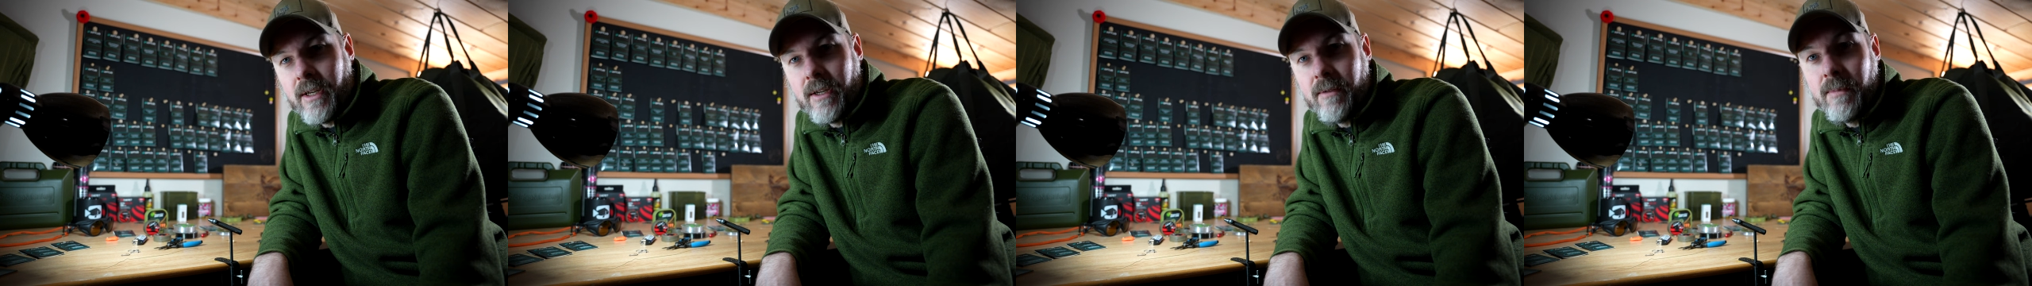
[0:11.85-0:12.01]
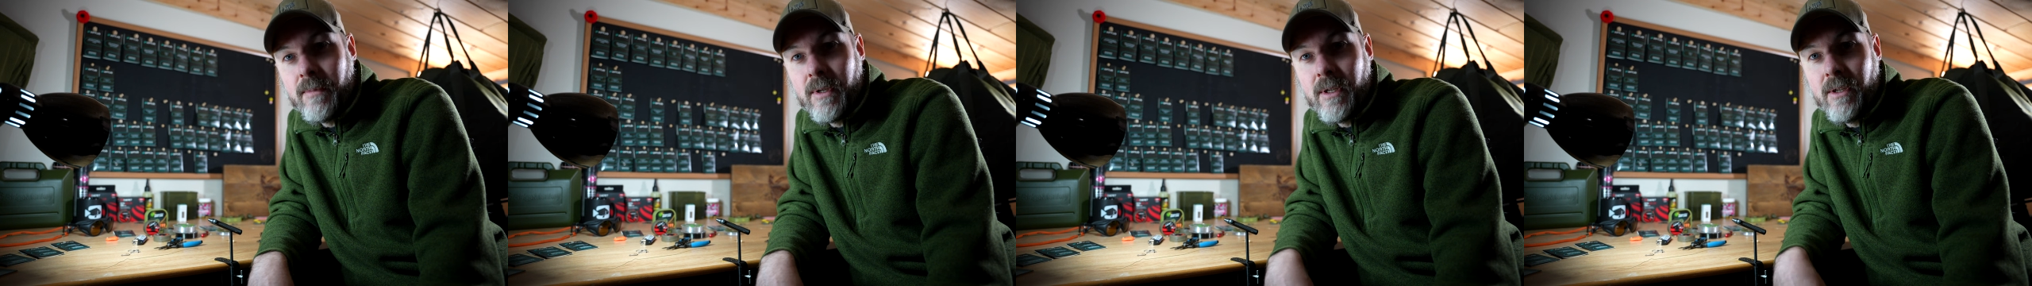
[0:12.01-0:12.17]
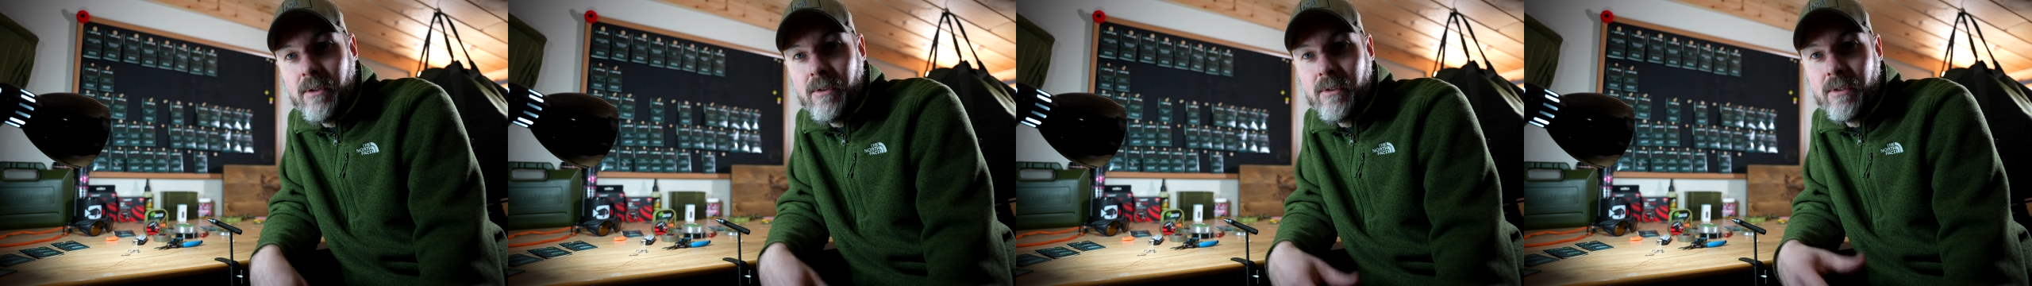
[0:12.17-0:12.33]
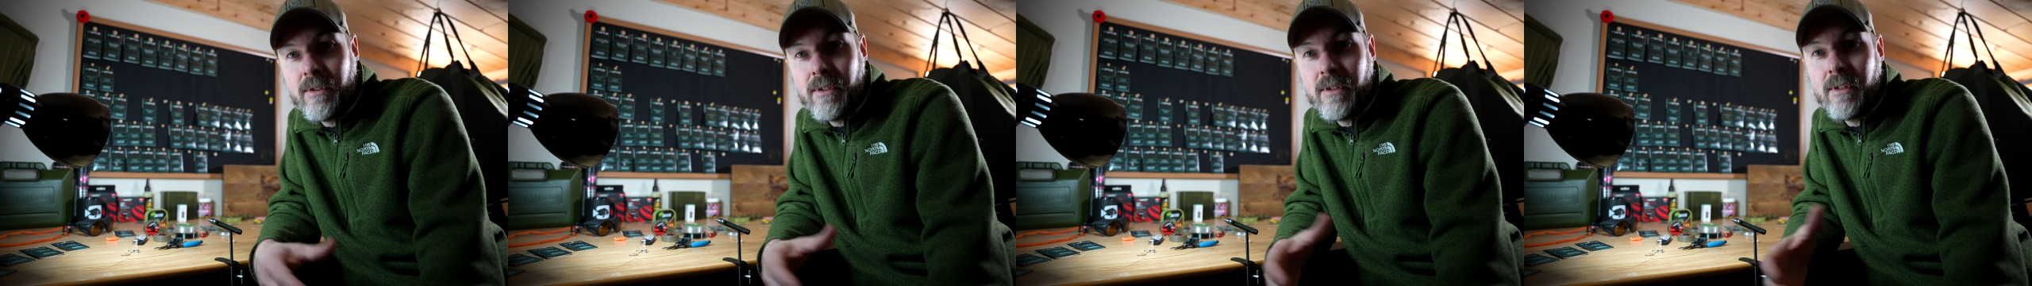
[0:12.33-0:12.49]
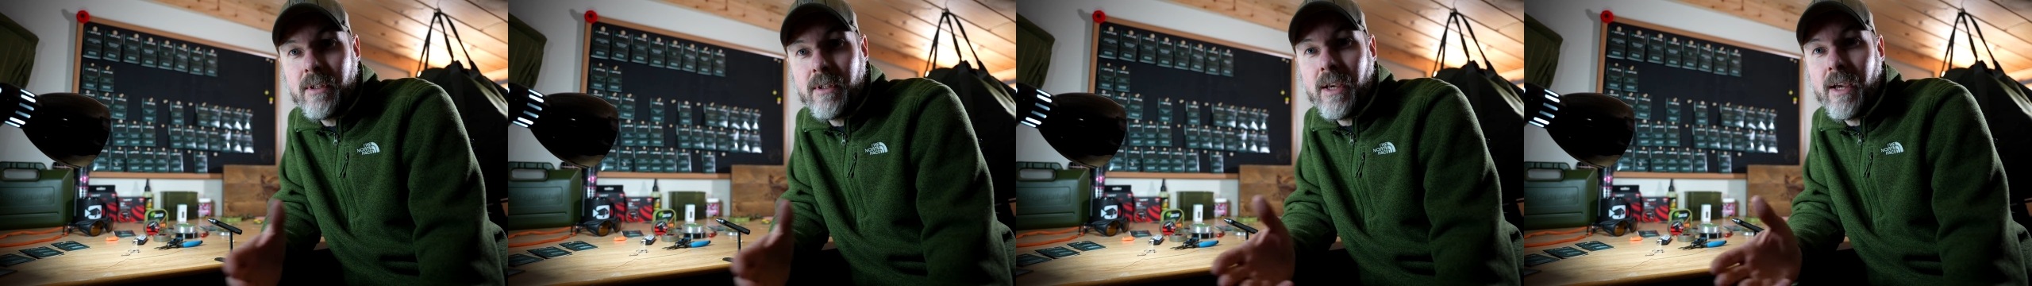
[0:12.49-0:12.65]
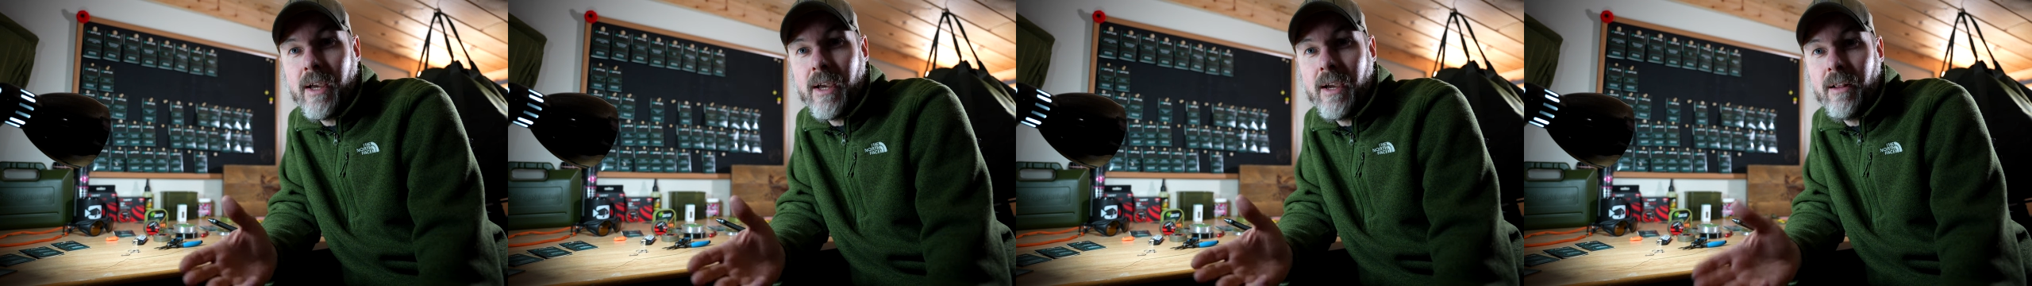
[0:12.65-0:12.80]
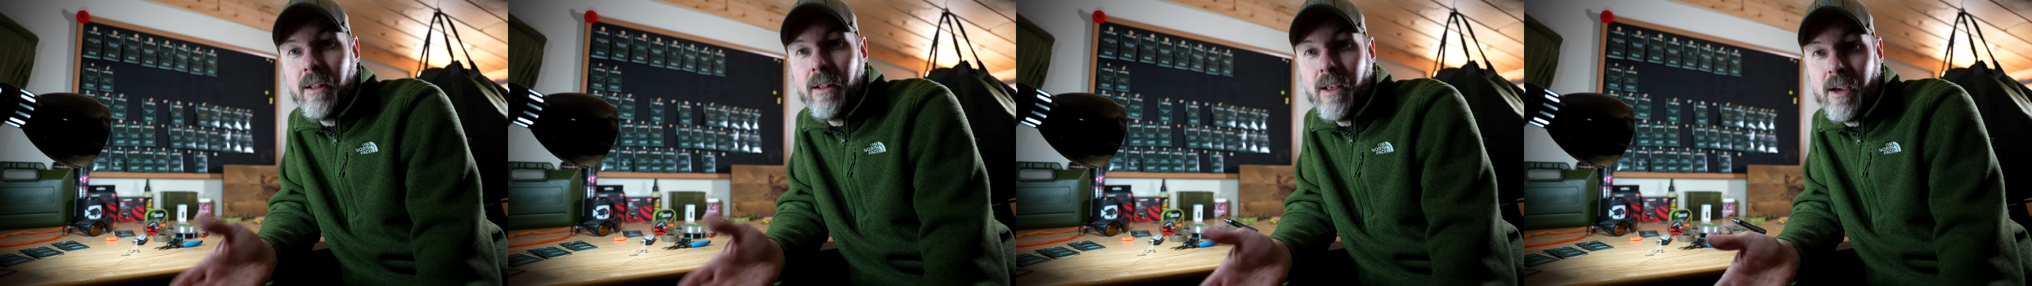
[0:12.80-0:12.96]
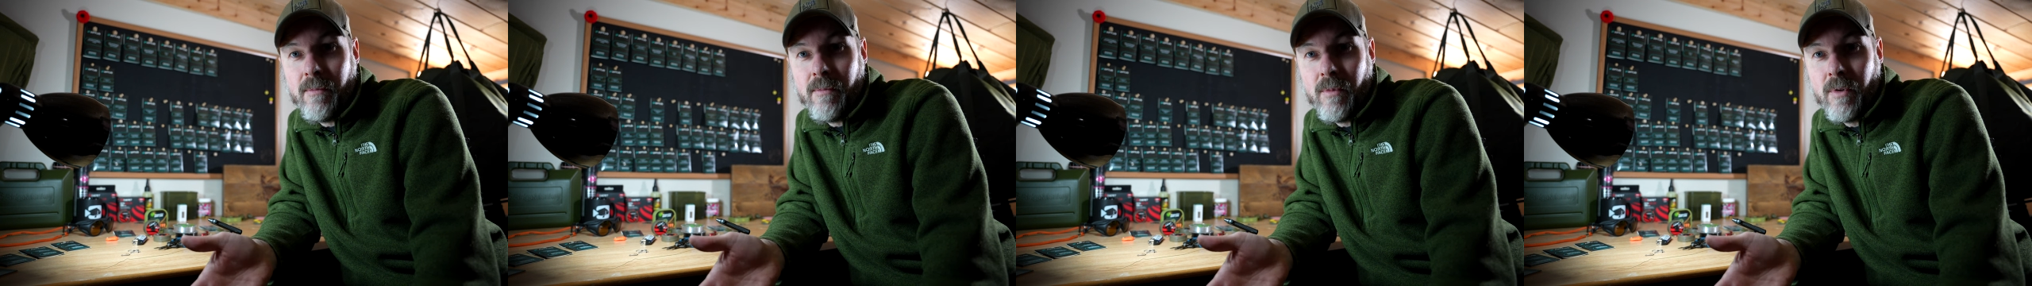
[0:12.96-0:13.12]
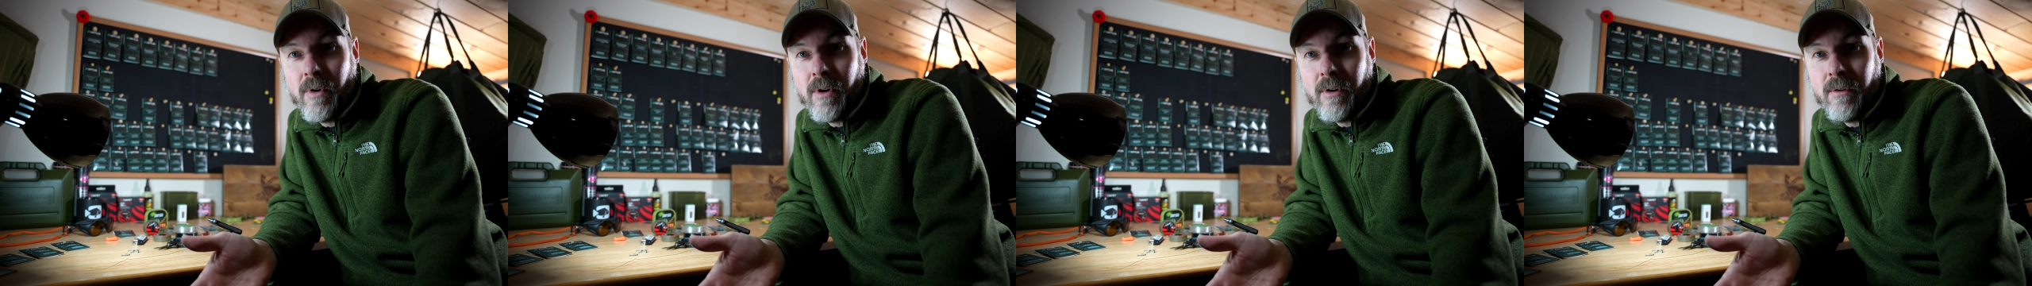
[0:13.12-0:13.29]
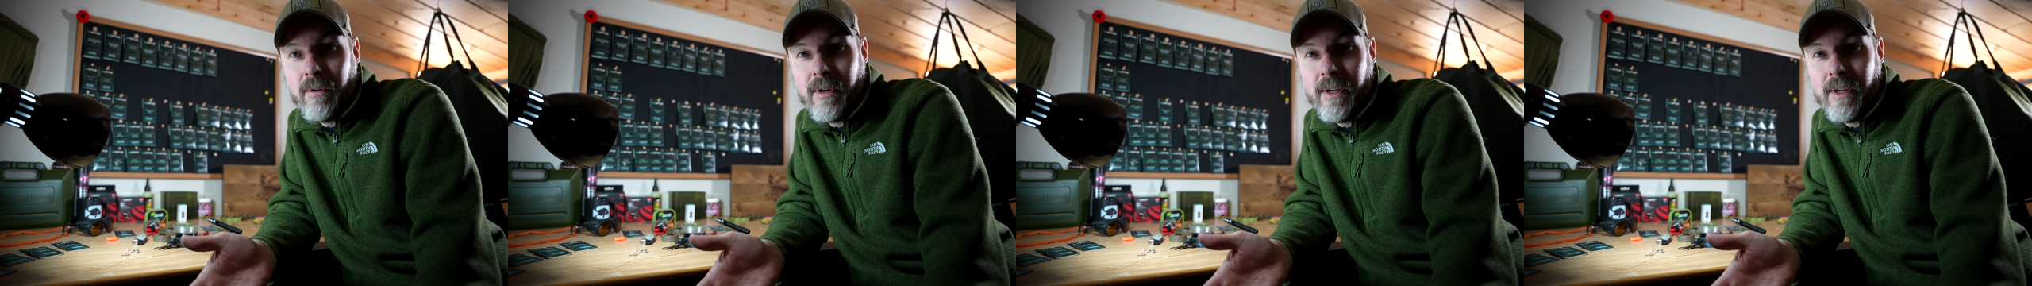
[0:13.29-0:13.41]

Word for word: can be used to tie a lot more